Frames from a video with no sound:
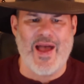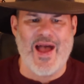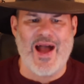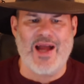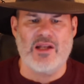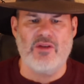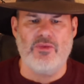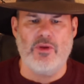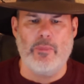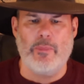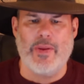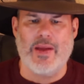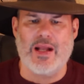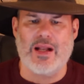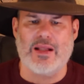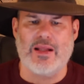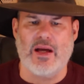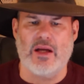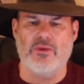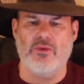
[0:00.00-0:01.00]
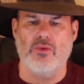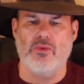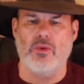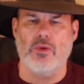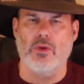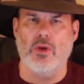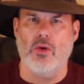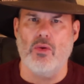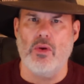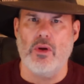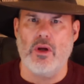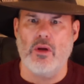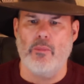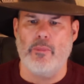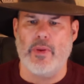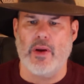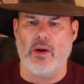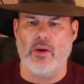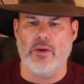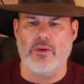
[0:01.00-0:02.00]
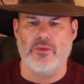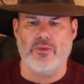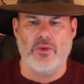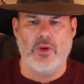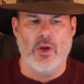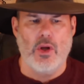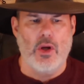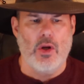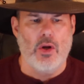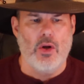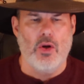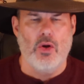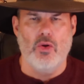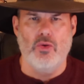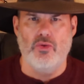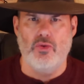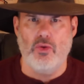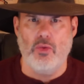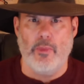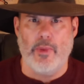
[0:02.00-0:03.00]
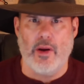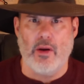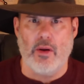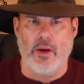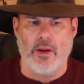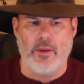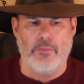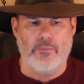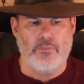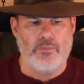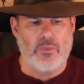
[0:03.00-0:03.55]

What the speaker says: actively penalizes low-income parents who do marry.